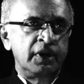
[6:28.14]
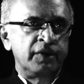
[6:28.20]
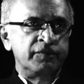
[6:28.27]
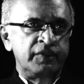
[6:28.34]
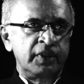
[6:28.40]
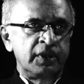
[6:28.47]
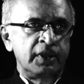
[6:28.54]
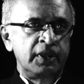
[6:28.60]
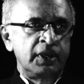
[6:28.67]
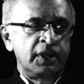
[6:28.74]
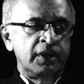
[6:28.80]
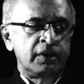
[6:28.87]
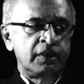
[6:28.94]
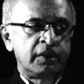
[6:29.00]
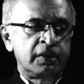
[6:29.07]

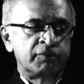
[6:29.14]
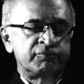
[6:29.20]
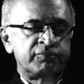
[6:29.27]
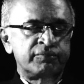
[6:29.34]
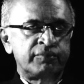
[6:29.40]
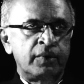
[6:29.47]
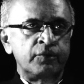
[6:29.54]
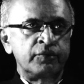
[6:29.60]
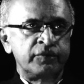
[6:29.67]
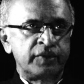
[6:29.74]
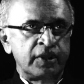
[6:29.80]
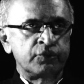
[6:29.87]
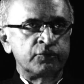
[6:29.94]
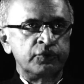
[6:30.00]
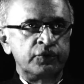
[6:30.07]
they found
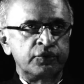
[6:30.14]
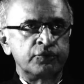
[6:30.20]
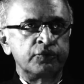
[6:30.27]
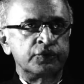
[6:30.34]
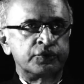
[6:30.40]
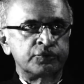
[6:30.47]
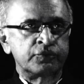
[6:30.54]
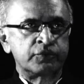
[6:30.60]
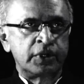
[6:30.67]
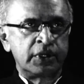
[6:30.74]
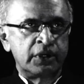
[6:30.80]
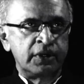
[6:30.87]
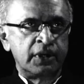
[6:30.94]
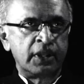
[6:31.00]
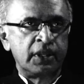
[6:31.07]
they could do to
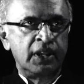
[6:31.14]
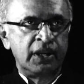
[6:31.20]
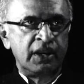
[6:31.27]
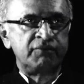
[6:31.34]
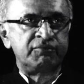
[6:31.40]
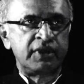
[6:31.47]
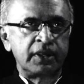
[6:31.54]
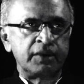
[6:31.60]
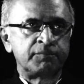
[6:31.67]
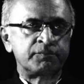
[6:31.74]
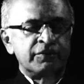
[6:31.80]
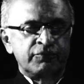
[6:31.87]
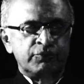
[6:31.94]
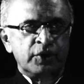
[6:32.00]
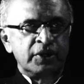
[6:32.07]
earn a living.
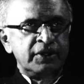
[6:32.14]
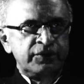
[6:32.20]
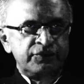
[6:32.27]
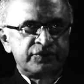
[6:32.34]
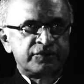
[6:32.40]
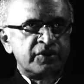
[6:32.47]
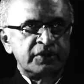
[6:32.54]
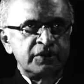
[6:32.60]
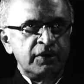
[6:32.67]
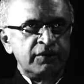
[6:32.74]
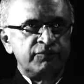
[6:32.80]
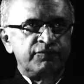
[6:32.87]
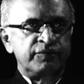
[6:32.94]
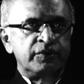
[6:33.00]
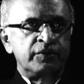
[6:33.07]
So one is
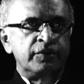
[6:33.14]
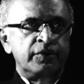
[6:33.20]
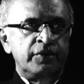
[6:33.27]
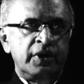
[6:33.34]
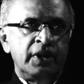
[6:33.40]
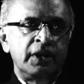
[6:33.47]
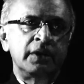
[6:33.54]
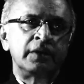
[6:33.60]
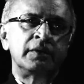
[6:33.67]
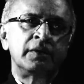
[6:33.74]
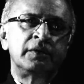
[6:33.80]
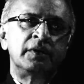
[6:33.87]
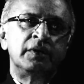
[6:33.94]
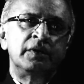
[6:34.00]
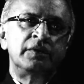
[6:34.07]
struggle for
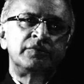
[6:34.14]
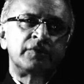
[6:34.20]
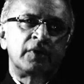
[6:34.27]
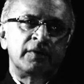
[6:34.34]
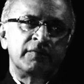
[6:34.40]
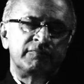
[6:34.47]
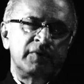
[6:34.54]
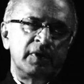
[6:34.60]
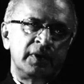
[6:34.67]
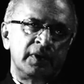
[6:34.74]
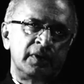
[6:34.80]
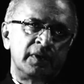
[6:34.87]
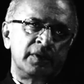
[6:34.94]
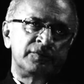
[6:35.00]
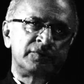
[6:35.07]

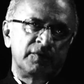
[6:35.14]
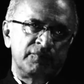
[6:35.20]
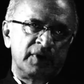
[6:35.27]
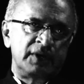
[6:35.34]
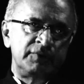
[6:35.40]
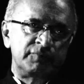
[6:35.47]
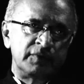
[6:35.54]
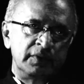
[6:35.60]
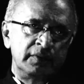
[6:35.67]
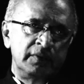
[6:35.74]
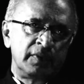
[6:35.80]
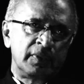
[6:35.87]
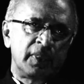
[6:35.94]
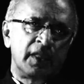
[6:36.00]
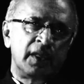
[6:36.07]
survival,
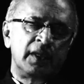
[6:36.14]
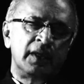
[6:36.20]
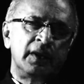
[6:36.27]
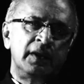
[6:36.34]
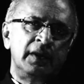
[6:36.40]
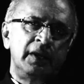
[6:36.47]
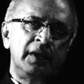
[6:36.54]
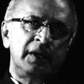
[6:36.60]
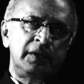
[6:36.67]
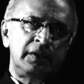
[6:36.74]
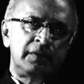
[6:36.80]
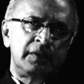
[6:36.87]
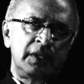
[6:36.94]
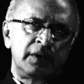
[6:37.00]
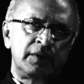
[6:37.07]

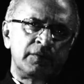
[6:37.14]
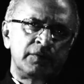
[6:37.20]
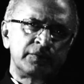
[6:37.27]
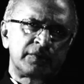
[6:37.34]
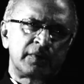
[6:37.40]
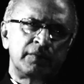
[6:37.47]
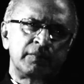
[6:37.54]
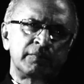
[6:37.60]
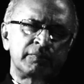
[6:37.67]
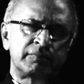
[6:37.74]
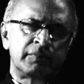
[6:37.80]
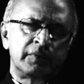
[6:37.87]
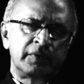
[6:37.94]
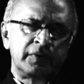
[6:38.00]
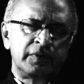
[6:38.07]
and then
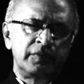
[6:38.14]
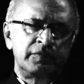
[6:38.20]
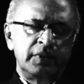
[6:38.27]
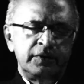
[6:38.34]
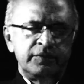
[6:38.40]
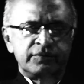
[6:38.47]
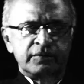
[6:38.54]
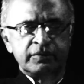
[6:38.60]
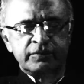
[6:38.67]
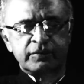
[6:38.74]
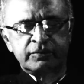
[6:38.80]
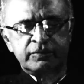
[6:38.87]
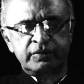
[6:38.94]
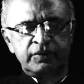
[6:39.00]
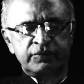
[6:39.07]
also there is also
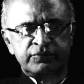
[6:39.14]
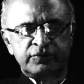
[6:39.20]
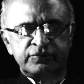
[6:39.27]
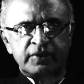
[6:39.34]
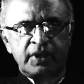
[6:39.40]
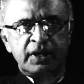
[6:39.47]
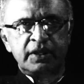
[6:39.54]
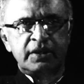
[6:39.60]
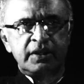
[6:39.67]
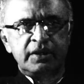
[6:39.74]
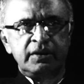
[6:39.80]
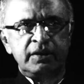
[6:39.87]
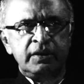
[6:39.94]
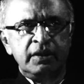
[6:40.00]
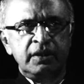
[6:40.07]
the
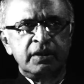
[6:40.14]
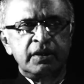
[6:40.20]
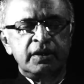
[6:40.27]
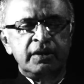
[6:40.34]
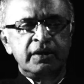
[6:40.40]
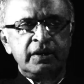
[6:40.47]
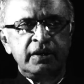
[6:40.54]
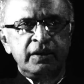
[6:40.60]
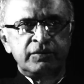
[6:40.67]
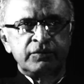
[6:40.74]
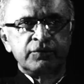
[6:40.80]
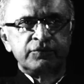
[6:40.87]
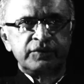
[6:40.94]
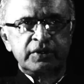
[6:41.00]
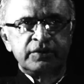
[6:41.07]
society in
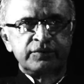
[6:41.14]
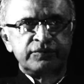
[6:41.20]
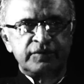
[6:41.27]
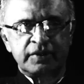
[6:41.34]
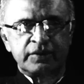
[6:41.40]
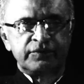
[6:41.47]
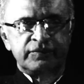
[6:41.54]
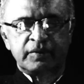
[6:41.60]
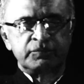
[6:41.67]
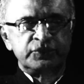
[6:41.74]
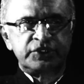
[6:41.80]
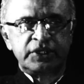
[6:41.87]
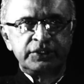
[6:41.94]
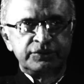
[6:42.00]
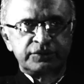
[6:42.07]
those years. There is some
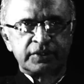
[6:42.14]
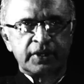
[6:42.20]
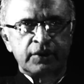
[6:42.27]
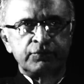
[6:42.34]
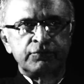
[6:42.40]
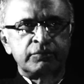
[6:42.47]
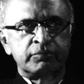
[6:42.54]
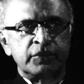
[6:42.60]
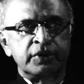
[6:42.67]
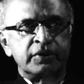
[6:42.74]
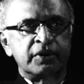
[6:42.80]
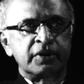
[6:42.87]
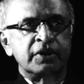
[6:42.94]
change now, but